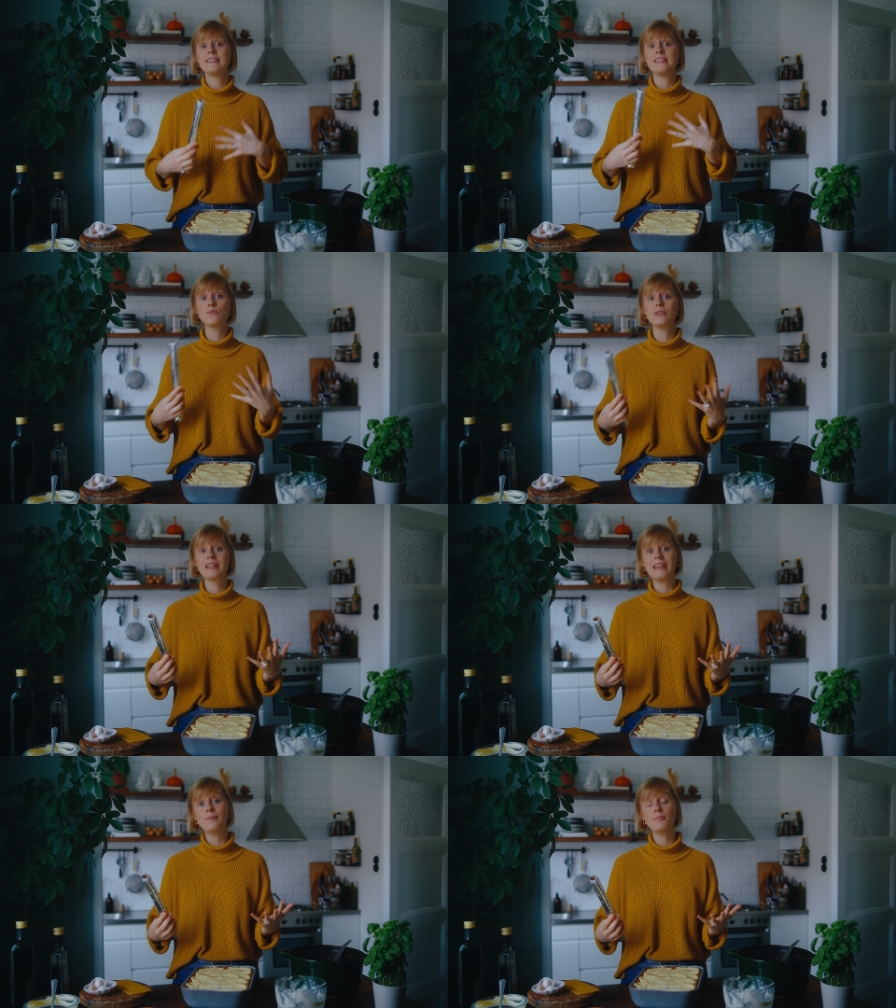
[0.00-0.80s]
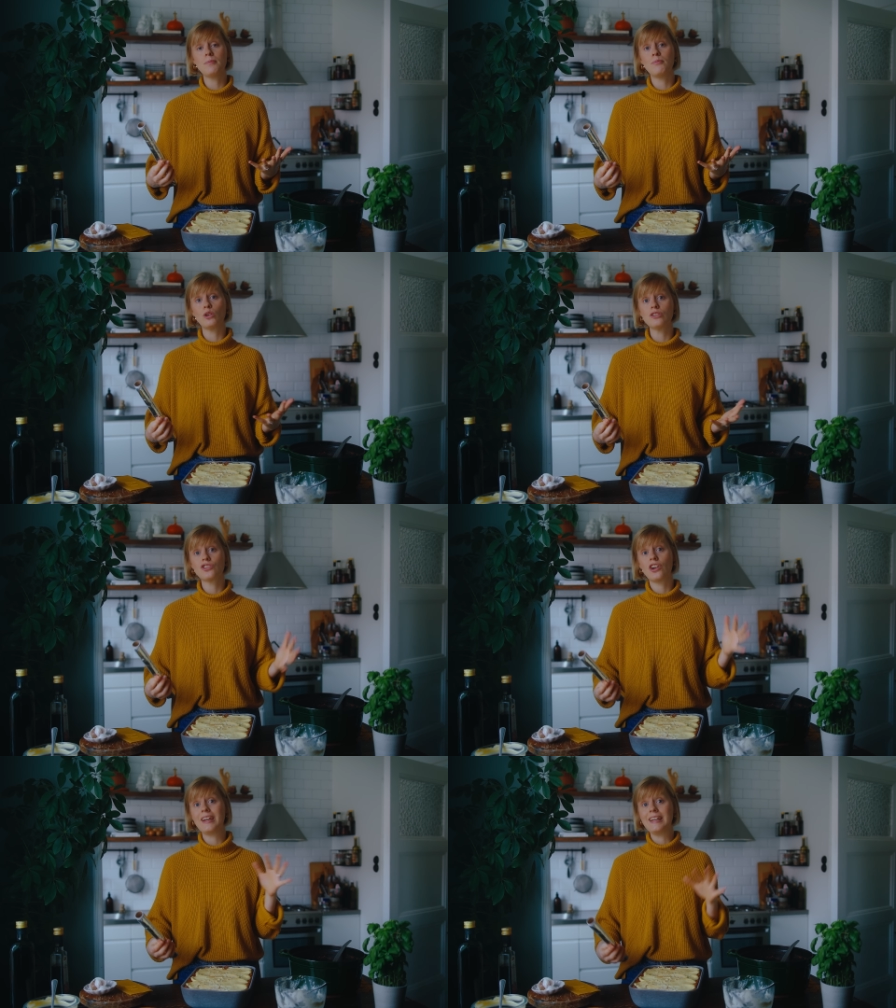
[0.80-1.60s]
This will keep the
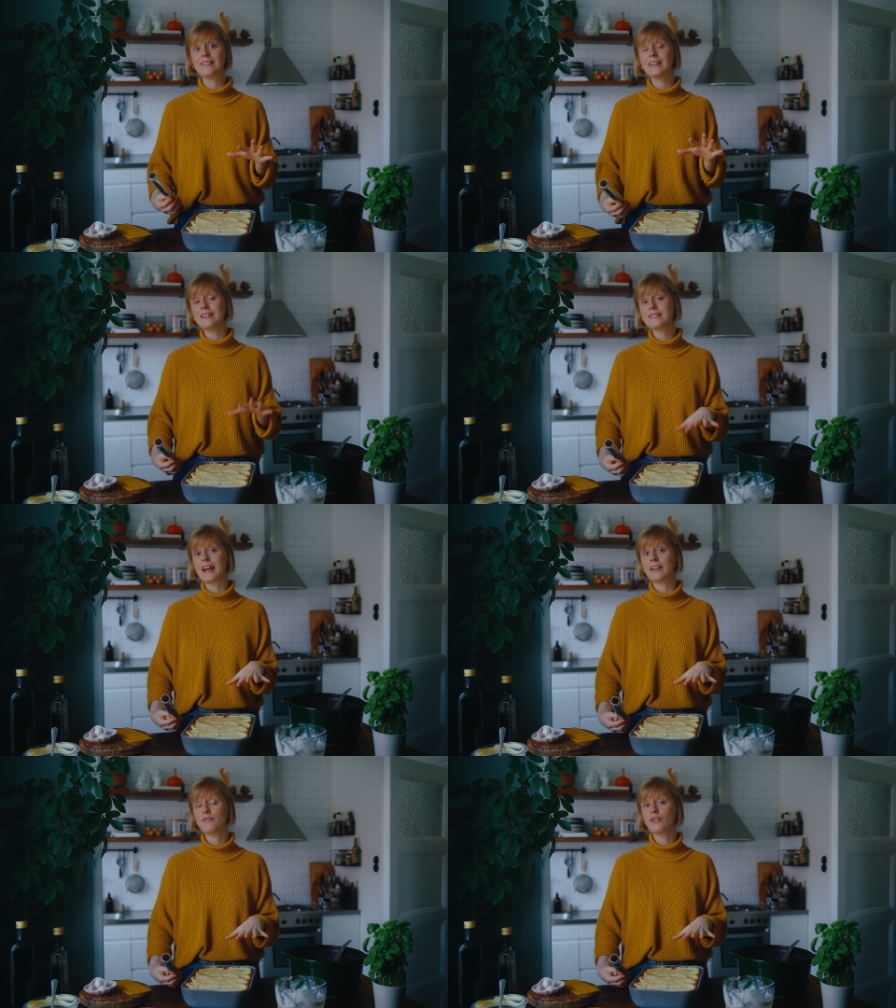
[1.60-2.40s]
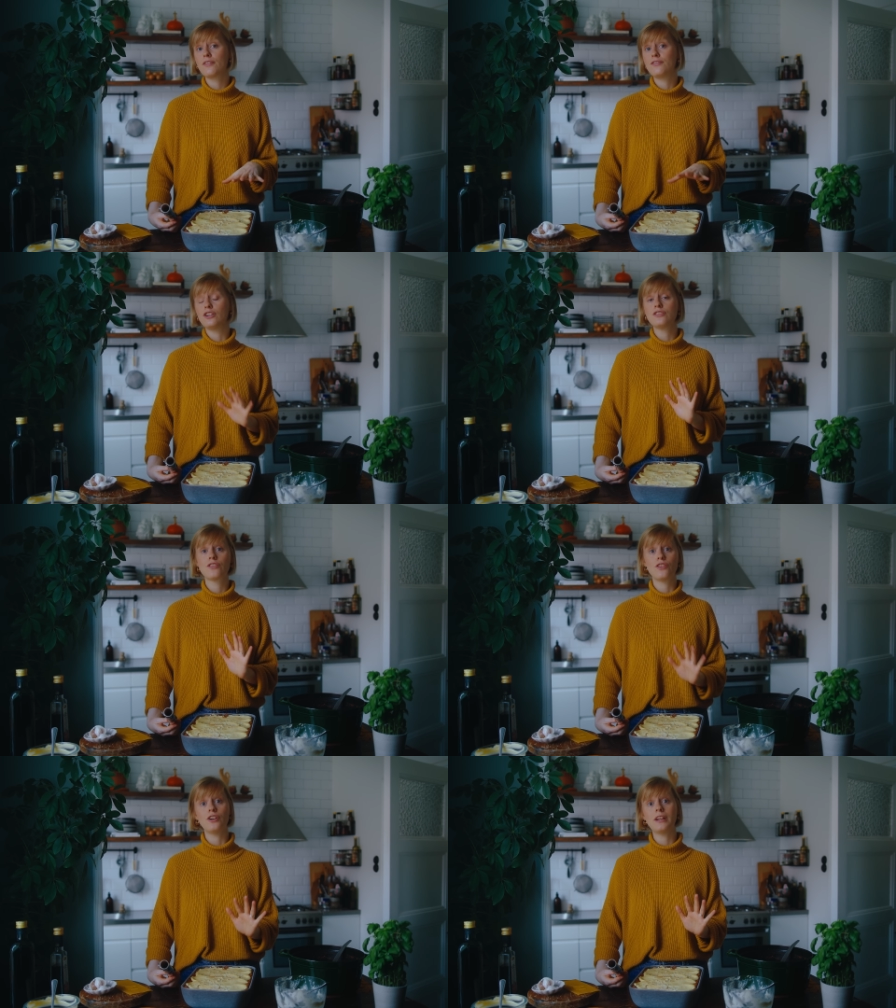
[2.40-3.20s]
moisture in the lasagna for the
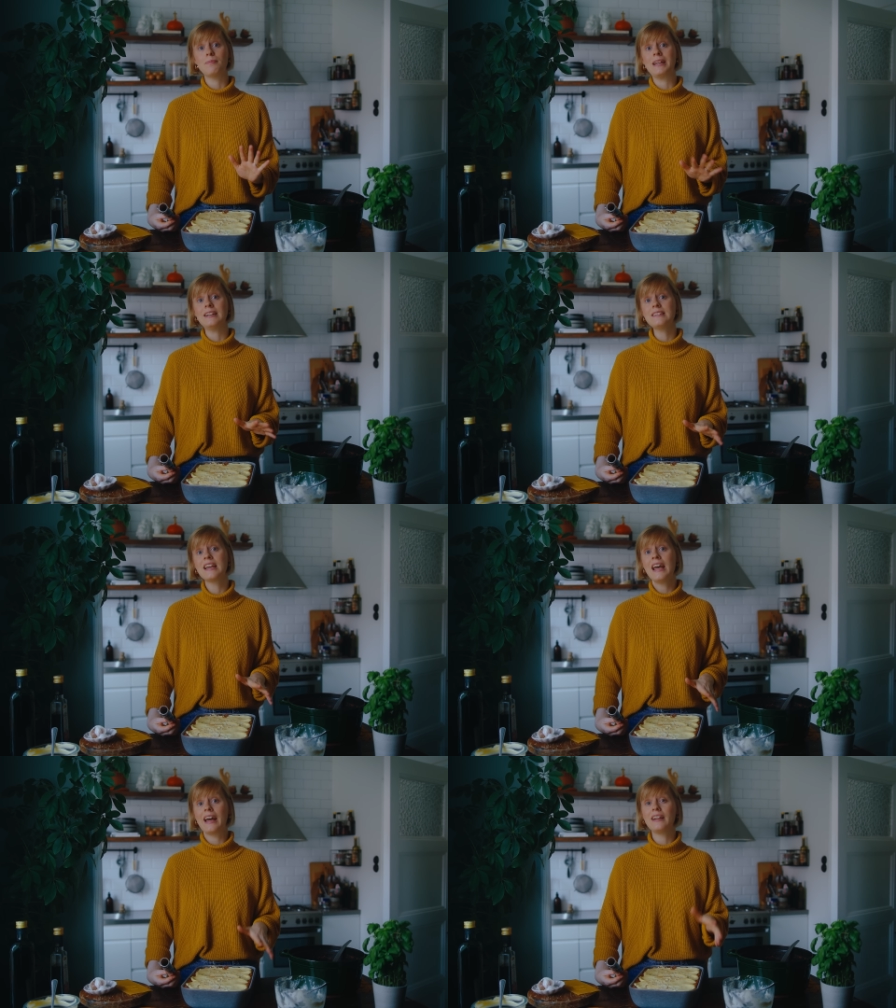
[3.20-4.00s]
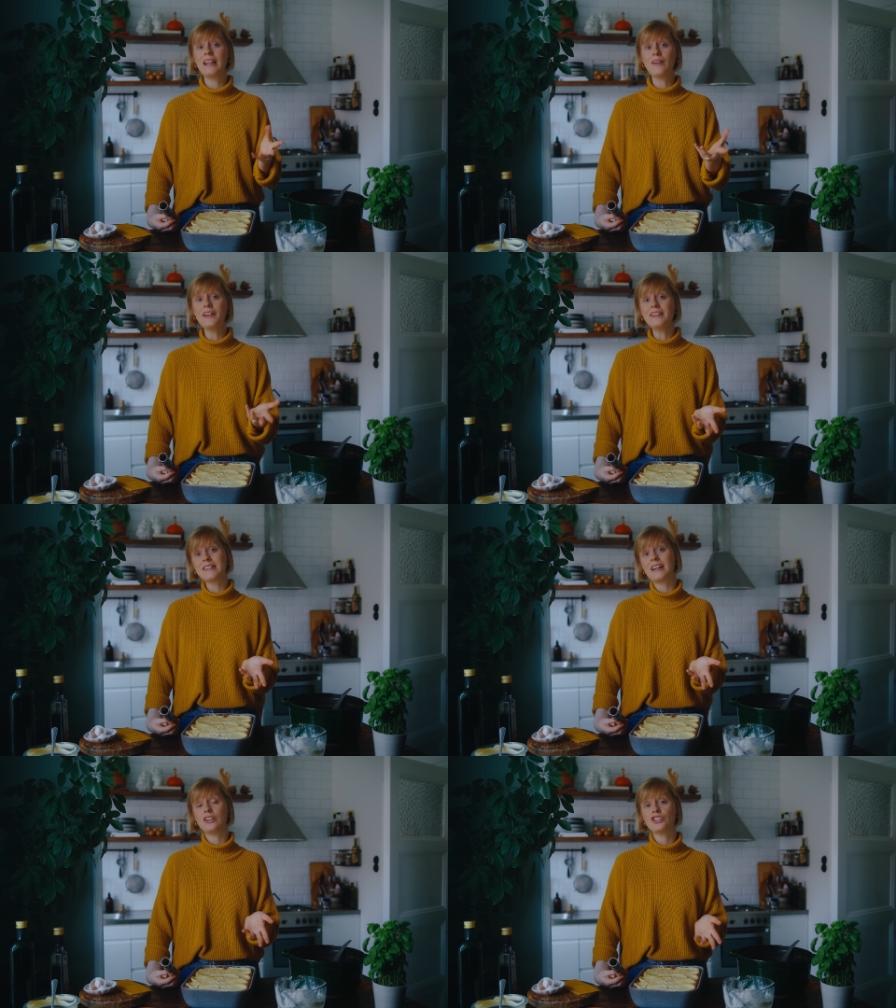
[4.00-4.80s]
first 30 minutes and allow the
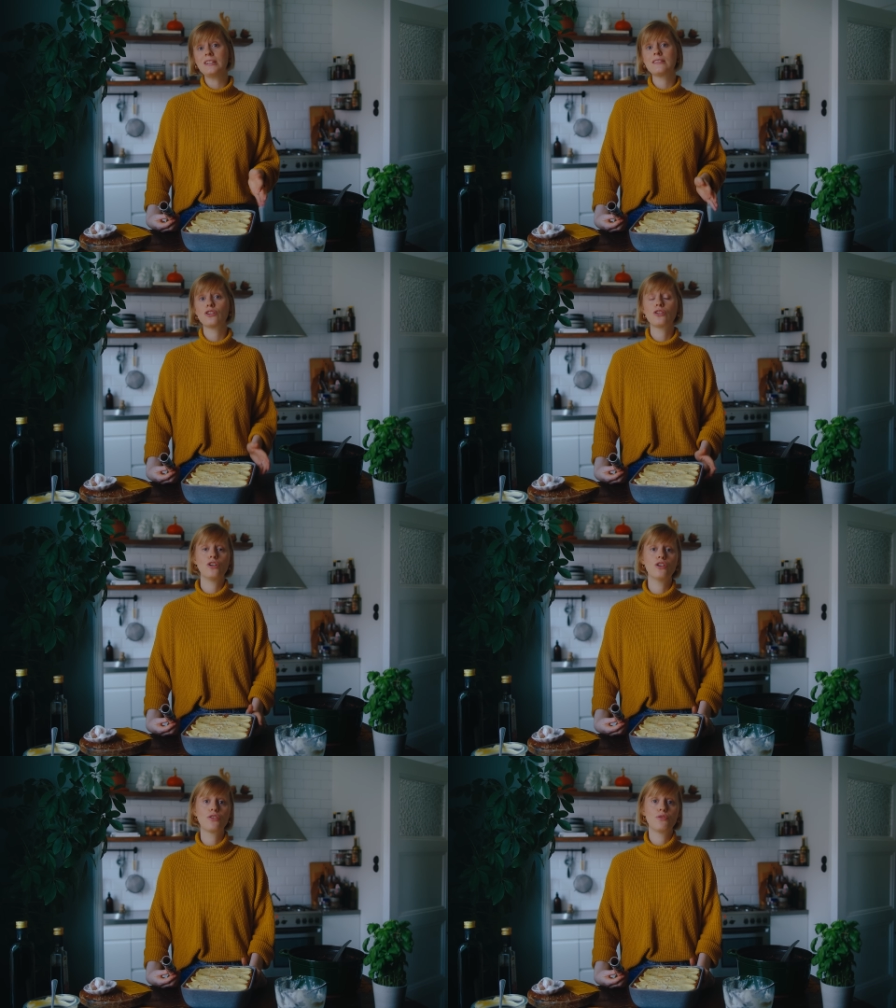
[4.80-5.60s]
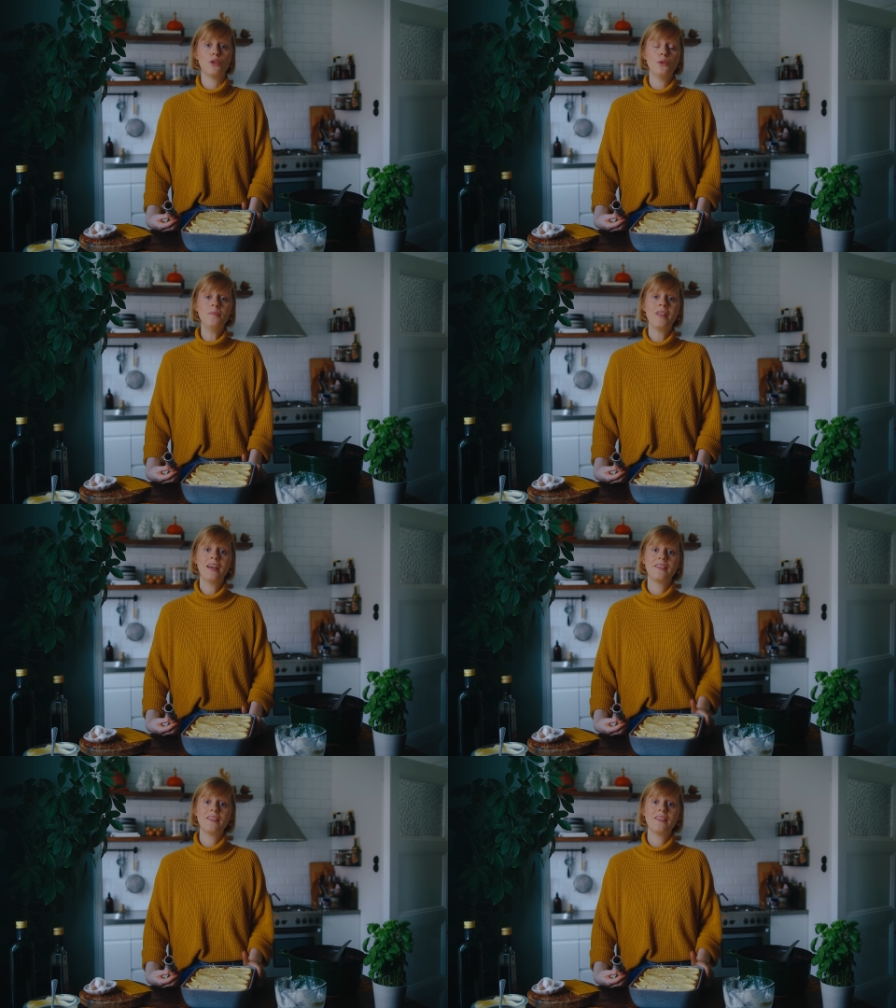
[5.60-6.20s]
lasagna sheets to cook through.